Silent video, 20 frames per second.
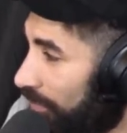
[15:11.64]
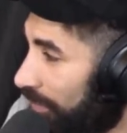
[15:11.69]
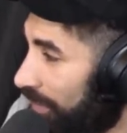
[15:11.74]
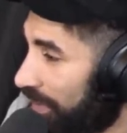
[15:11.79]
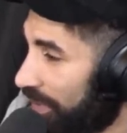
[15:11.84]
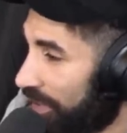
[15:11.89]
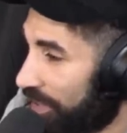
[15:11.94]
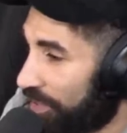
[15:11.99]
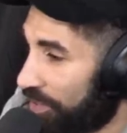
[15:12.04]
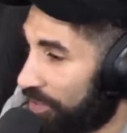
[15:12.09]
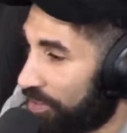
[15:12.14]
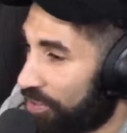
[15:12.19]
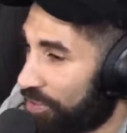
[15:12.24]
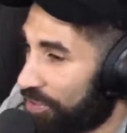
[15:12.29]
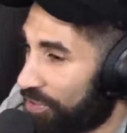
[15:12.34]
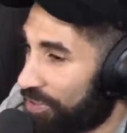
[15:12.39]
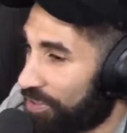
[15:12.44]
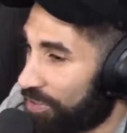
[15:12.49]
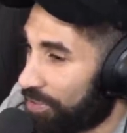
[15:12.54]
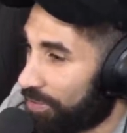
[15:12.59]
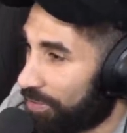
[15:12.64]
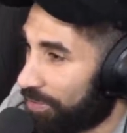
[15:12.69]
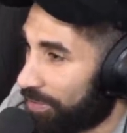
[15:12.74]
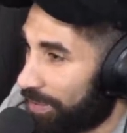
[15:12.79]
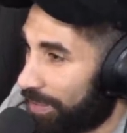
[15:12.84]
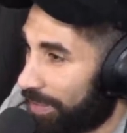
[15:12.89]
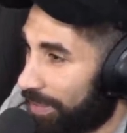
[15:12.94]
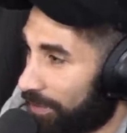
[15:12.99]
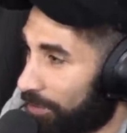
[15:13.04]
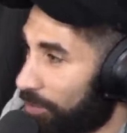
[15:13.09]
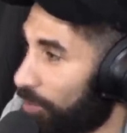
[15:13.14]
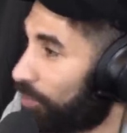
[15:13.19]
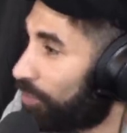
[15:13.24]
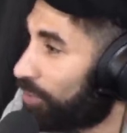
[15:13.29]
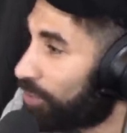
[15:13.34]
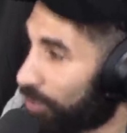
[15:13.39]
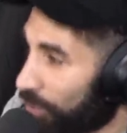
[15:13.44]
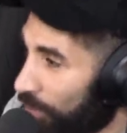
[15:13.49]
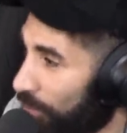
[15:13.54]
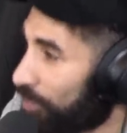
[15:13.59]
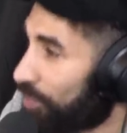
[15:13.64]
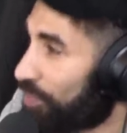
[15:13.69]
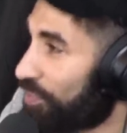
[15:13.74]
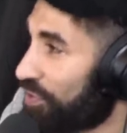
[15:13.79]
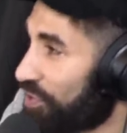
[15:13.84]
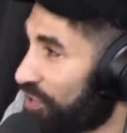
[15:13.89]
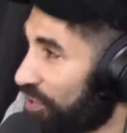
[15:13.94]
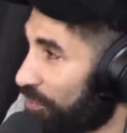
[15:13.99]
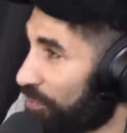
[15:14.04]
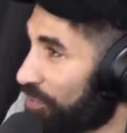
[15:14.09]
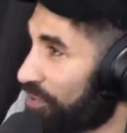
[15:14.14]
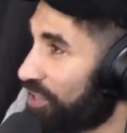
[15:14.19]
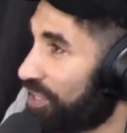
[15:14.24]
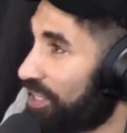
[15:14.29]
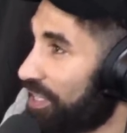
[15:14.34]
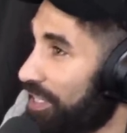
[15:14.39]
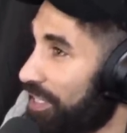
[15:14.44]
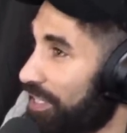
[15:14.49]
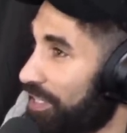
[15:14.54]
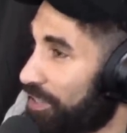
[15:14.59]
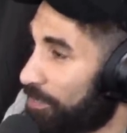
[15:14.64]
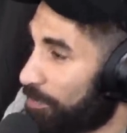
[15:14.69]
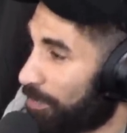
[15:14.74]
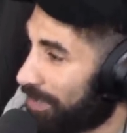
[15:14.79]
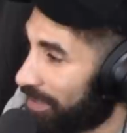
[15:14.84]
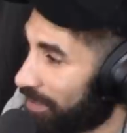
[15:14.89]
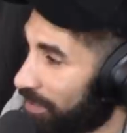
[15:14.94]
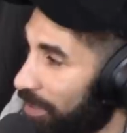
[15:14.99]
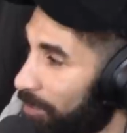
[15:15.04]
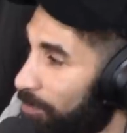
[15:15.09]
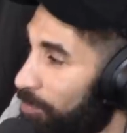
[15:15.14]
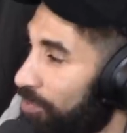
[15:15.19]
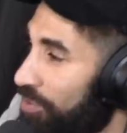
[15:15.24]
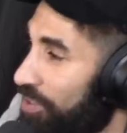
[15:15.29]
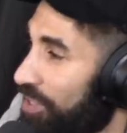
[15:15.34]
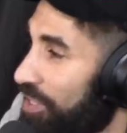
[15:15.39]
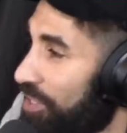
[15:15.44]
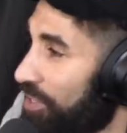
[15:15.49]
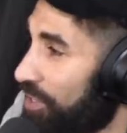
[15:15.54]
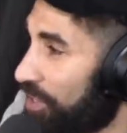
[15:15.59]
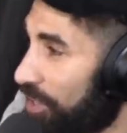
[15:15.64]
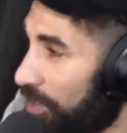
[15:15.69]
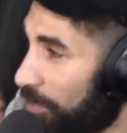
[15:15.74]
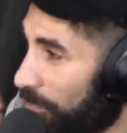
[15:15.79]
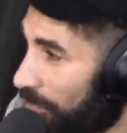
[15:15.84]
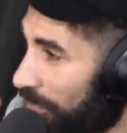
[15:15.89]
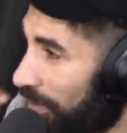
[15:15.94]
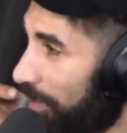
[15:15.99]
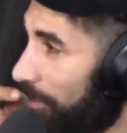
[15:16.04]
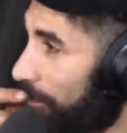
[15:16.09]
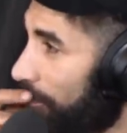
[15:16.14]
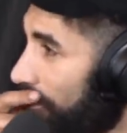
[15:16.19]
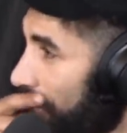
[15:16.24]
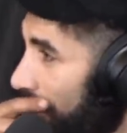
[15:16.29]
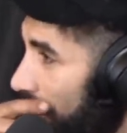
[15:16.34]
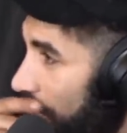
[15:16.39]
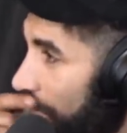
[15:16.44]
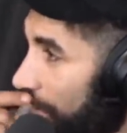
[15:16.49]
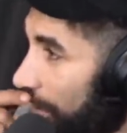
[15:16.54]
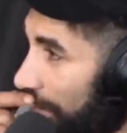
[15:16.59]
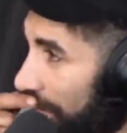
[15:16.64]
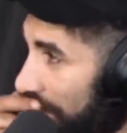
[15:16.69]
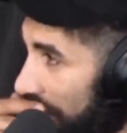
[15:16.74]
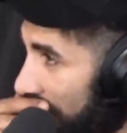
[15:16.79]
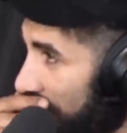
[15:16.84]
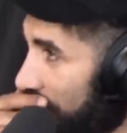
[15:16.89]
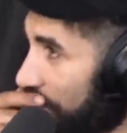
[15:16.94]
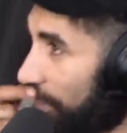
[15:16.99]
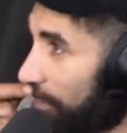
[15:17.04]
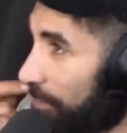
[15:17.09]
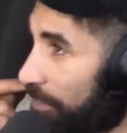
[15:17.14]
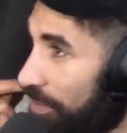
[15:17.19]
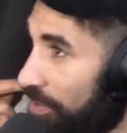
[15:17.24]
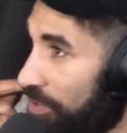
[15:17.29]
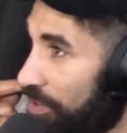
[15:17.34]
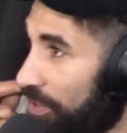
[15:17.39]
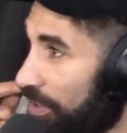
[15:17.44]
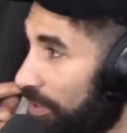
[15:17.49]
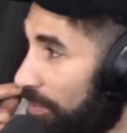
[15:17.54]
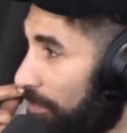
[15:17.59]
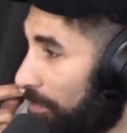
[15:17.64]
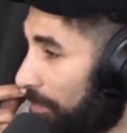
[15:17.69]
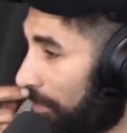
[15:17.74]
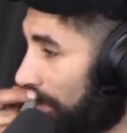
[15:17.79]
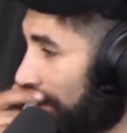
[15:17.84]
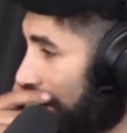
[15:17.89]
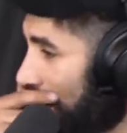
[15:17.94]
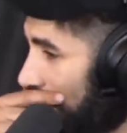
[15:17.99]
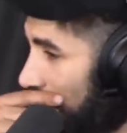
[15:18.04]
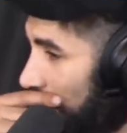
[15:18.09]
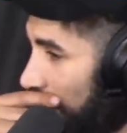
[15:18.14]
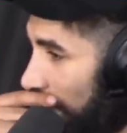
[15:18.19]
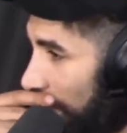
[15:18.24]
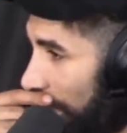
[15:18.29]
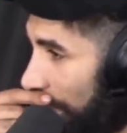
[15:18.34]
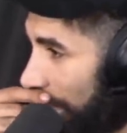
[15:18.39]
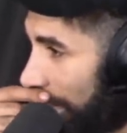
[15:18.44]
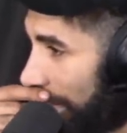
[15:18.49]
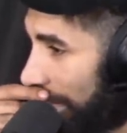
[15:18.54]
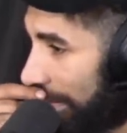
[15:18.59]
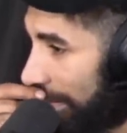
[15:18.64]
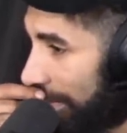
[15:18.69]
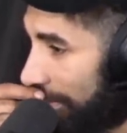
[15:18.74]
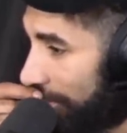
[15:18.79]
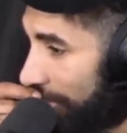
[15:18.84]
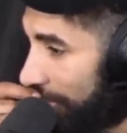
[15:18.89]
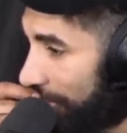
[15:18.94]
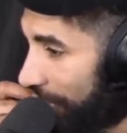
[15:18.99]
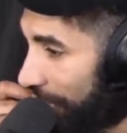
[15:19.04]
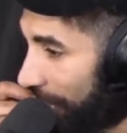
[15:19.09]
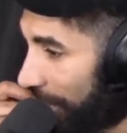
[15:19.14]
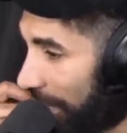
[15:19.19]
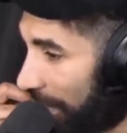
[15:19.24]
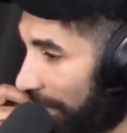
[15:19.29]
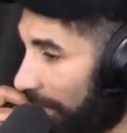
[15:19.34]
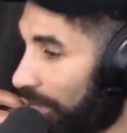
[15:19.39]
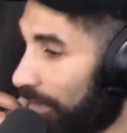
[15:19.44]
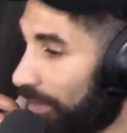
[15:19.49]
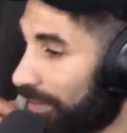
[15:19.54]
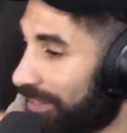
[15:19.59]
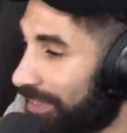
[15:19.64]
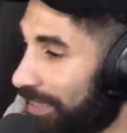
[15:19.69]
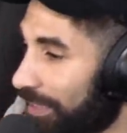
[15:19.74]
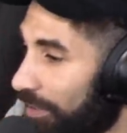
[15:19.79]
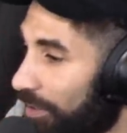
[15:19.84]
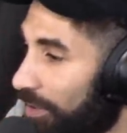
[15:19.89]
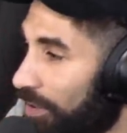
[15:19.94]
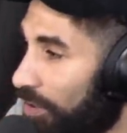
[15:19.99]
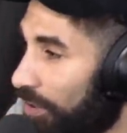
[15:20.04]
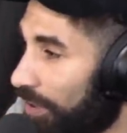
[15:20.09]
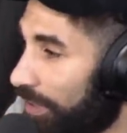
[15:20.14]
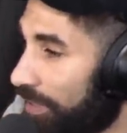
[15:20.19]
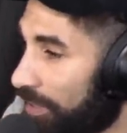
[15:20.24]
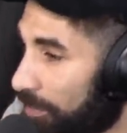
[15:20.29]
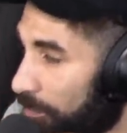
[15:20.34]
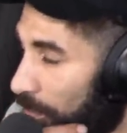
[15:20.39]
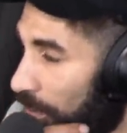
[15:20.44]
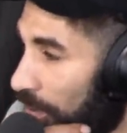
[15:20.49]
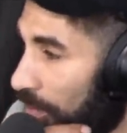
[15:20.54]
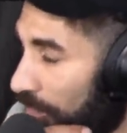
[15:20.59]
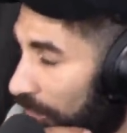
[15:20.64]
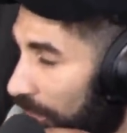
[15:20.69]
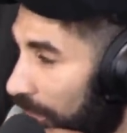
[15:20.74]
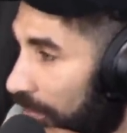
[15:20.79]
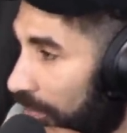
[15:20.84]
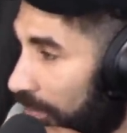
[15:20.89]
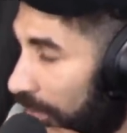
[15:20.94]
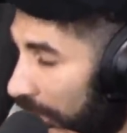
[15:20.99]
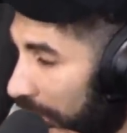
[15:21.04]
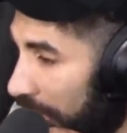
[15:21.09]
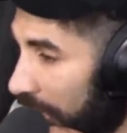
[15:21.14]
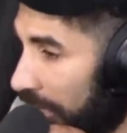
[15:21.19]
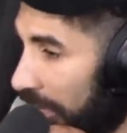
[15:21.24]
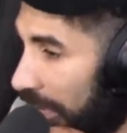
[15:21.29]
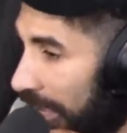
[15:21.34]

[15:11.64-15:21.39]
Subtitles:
He is got the goals for Chelsea. He's played a couple of seasons in the Prem. He's done it in the Championship. I think I like his profile, you know.